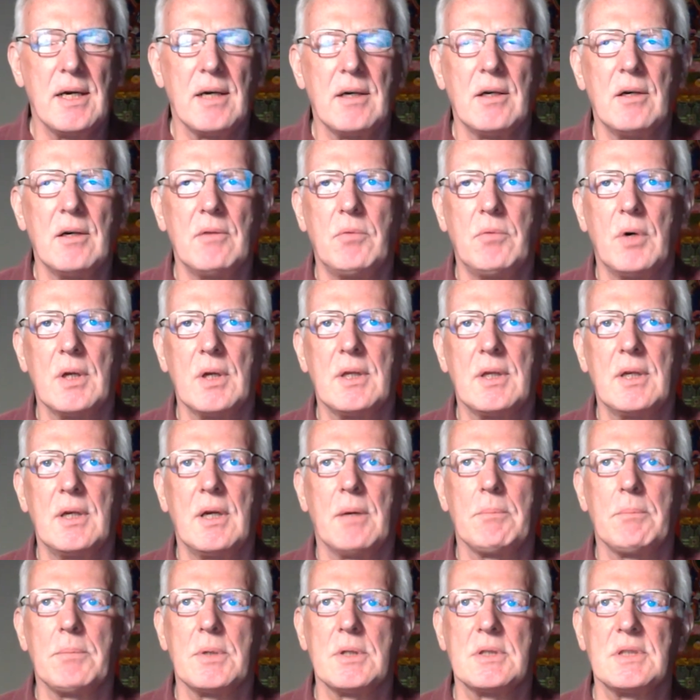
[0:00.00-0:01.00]
of what the
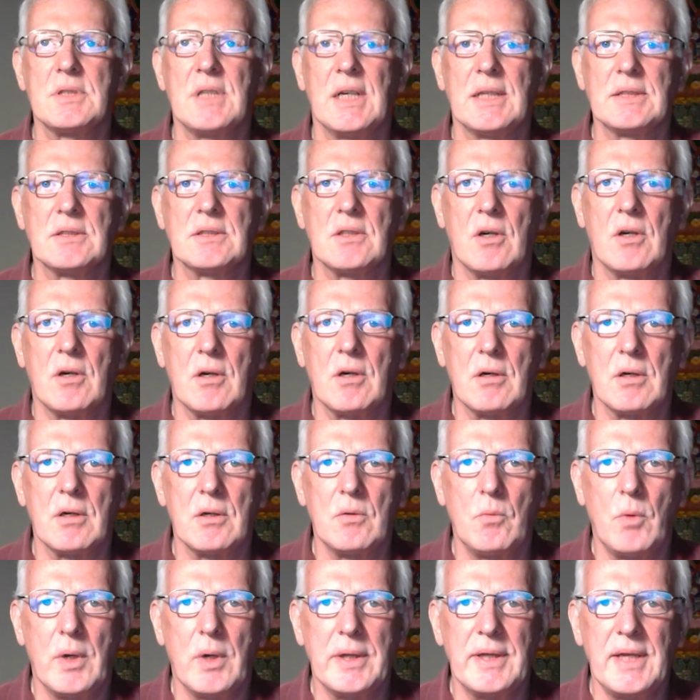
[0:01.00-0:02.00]
number sets are
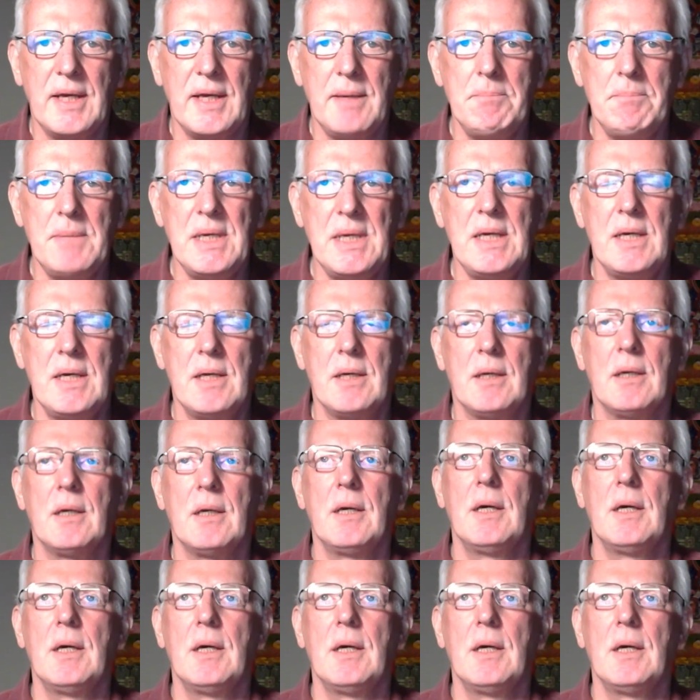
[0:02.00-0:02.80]
and what they mean,